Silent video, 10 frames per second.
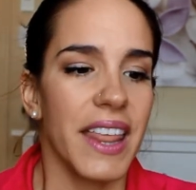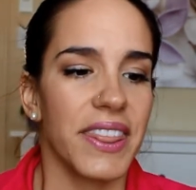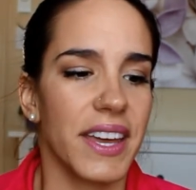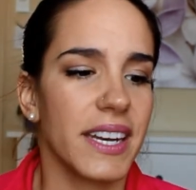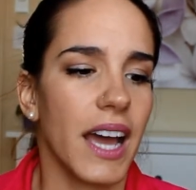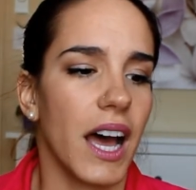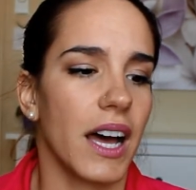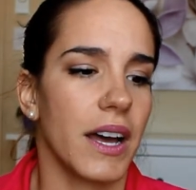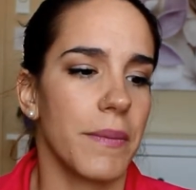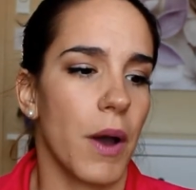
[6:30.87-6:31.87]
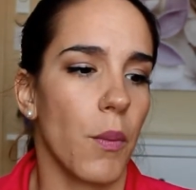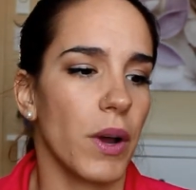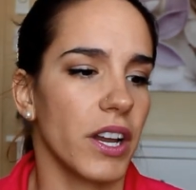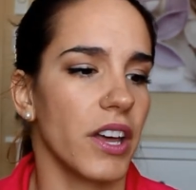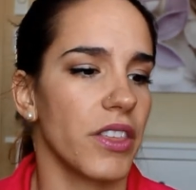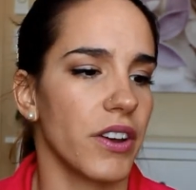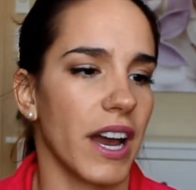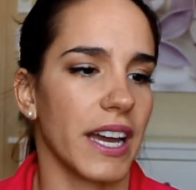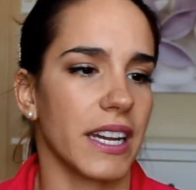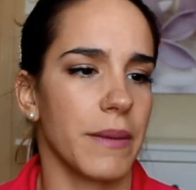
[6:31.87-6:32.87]
Then one other
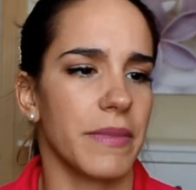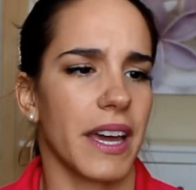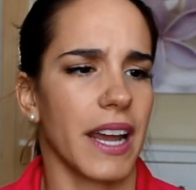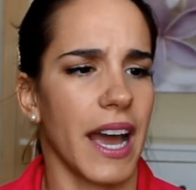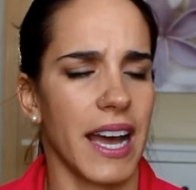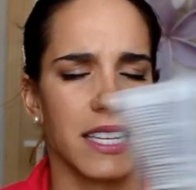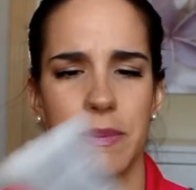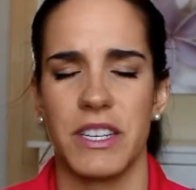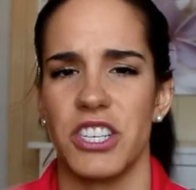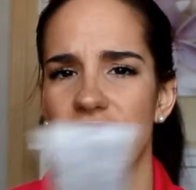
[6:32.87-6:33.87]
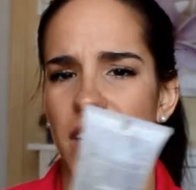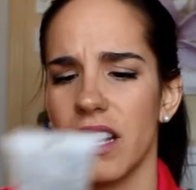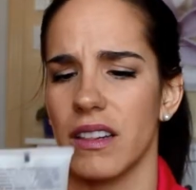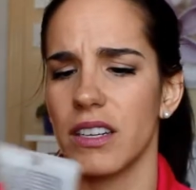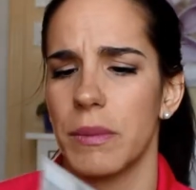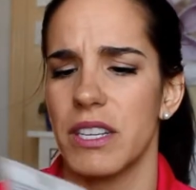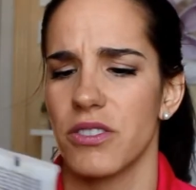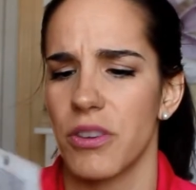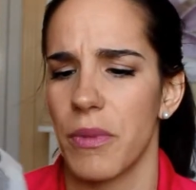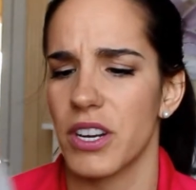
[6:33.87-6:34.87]
item that has been shaken a little bit,
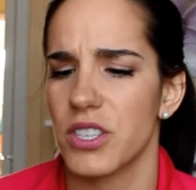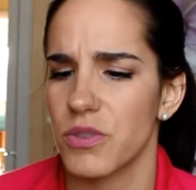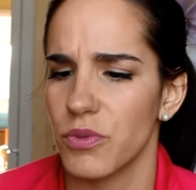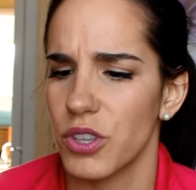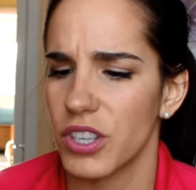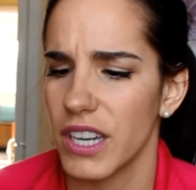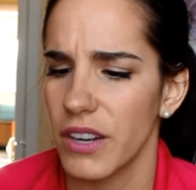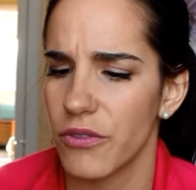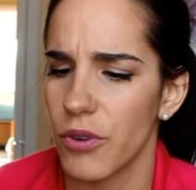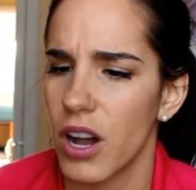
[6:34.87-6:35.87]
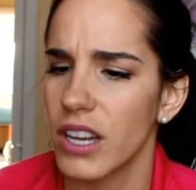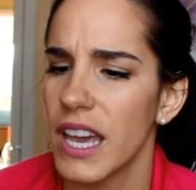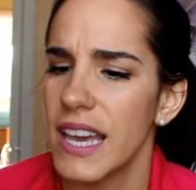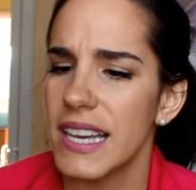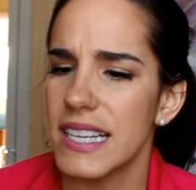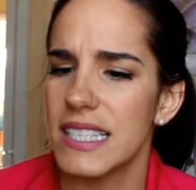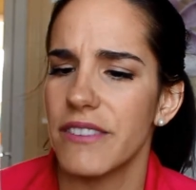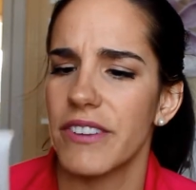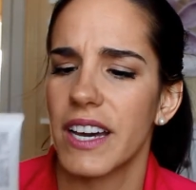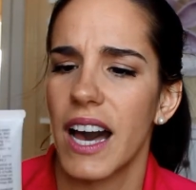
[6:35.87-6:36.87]
so the marks look kind of wrong, is the
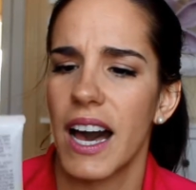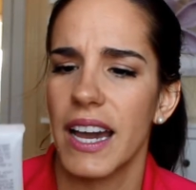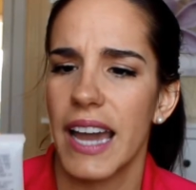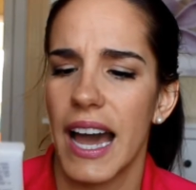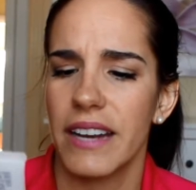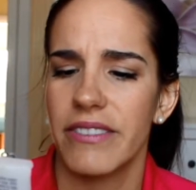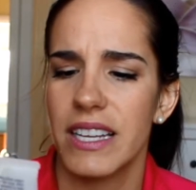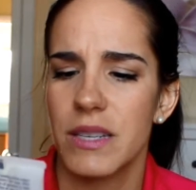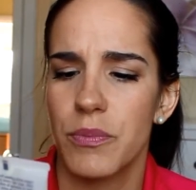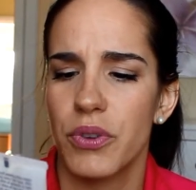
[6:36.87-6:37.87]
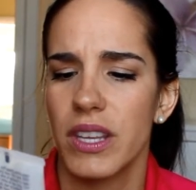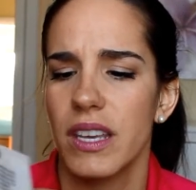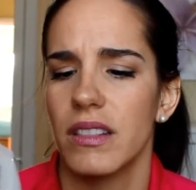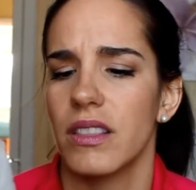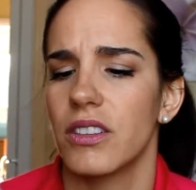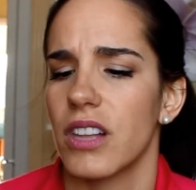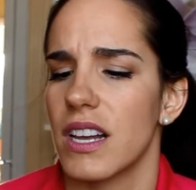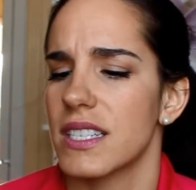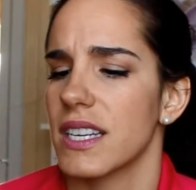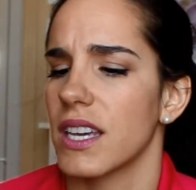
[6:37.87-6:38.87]
Fekkai Advanced Brilliant
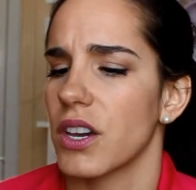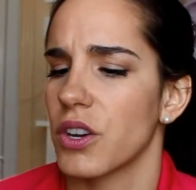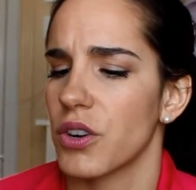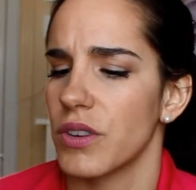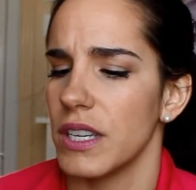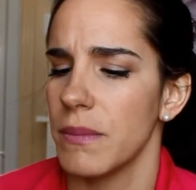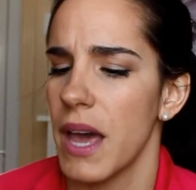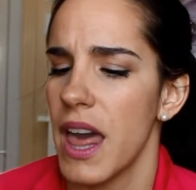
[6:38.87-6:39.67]
Glossing Cream.